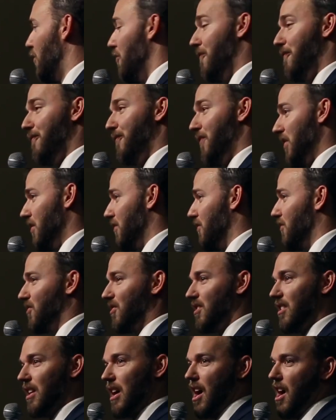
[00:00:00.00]
who
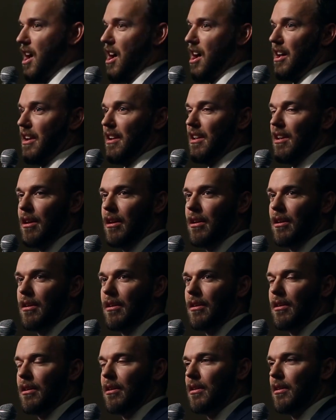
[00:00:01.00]
fears God
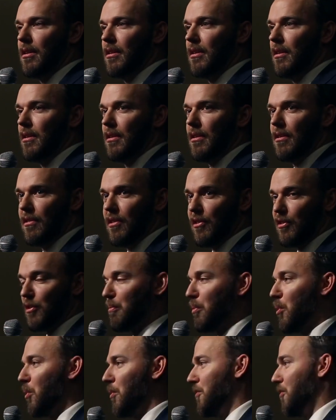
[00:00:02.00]
to
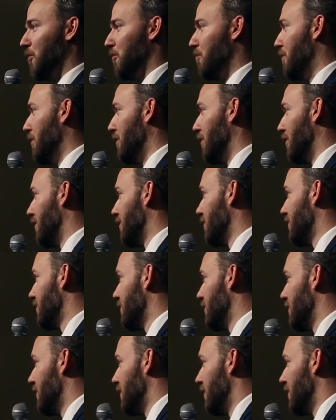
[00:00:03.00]
support this bill.
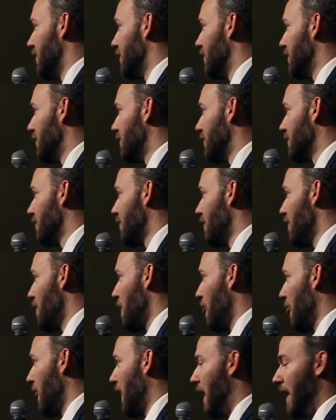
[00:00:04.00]

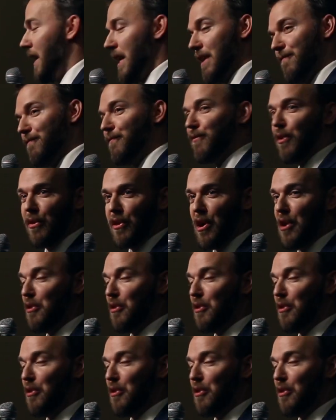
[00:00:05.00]
And even for